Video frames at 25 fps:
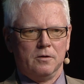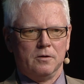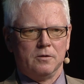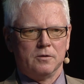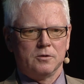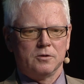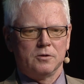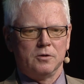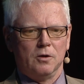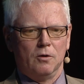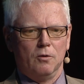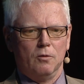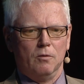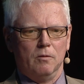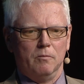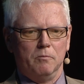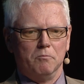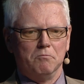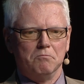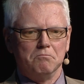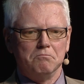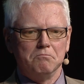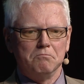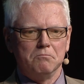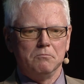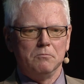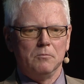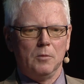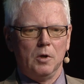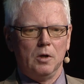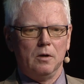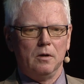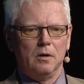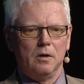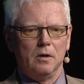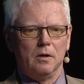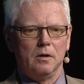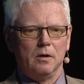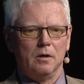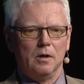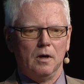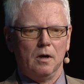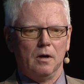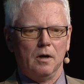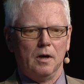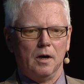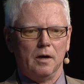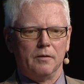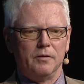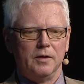So
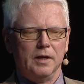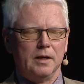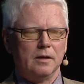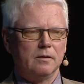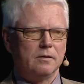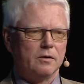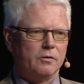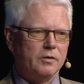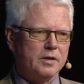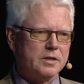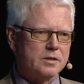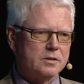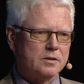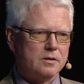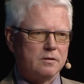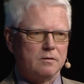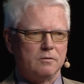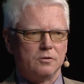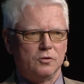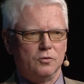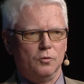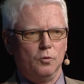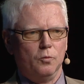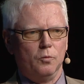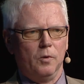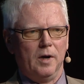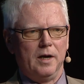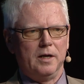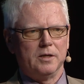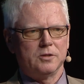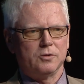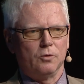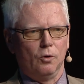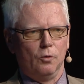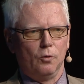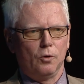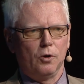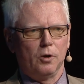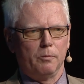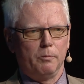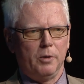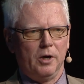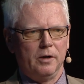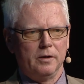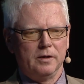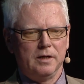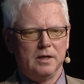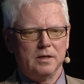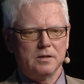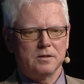I think there is two ways to look
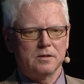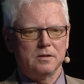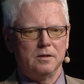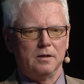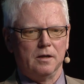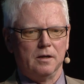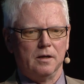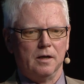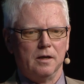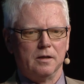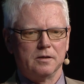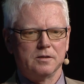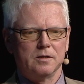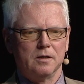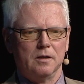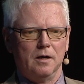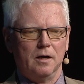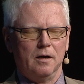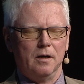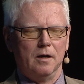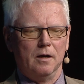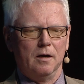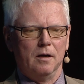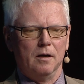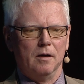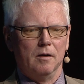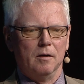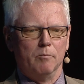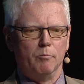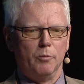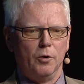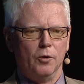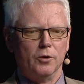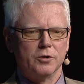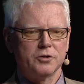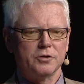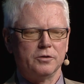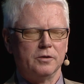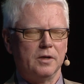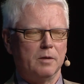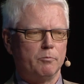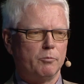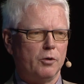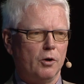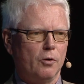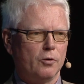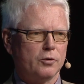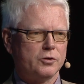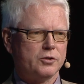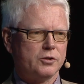upon this, as a person
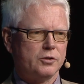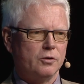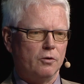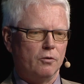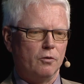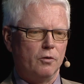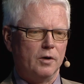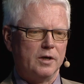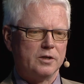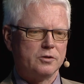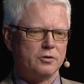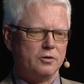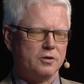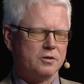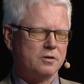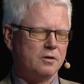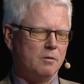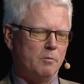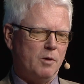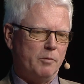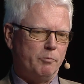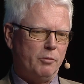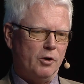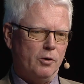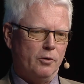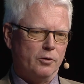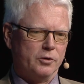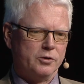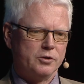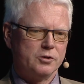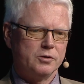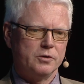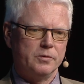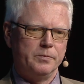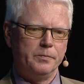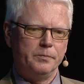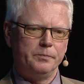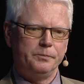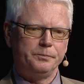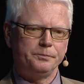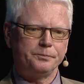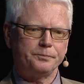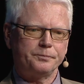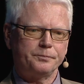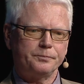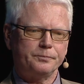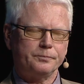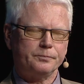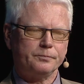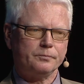approach or a system approach.
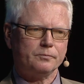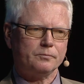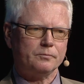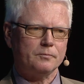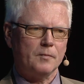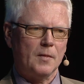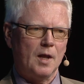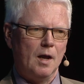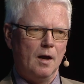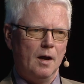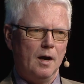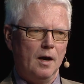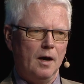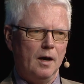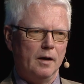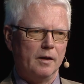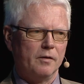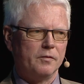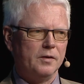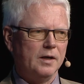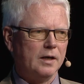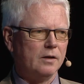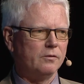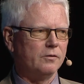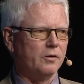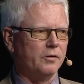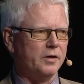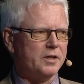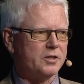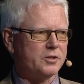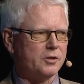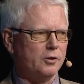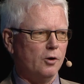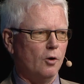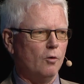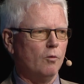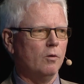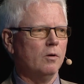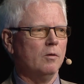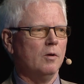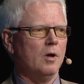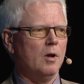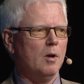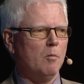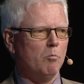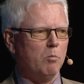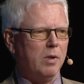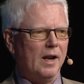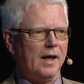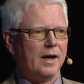And I think there is no
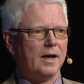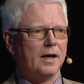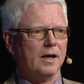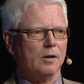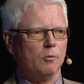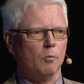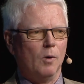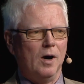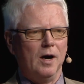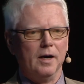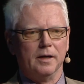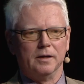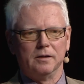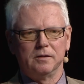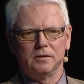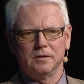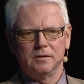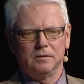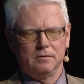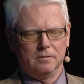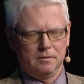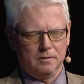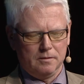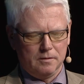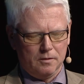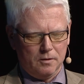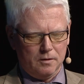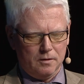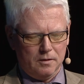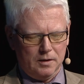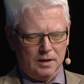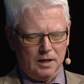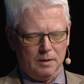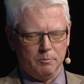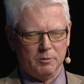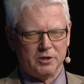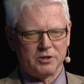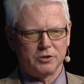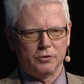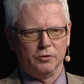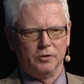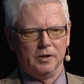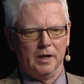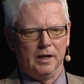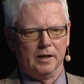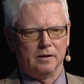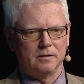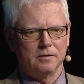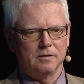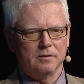black and white image to
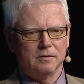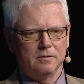that.